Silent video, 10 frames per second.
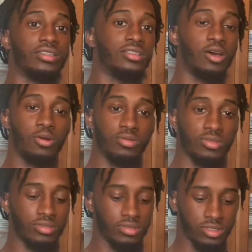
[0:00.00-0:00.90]
Don't
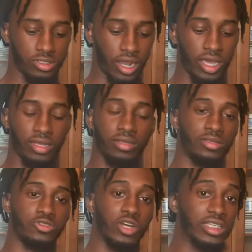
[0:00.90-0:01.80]
try
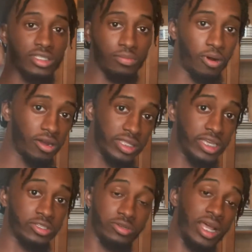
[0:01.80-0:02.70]
and dress the part that you're